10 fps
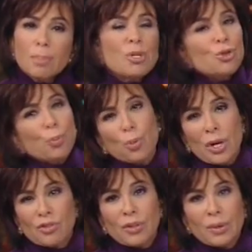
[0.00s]
Mr.
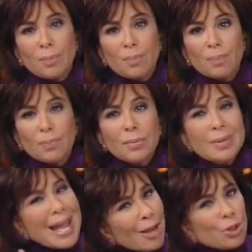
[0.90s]
President,
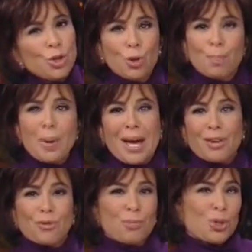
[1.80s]
now that you're
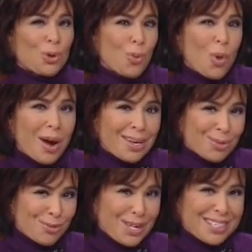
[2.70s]
back from your
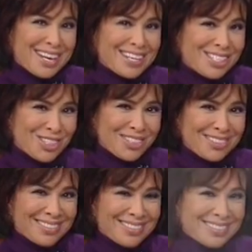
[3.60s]
Hawaiian vacation,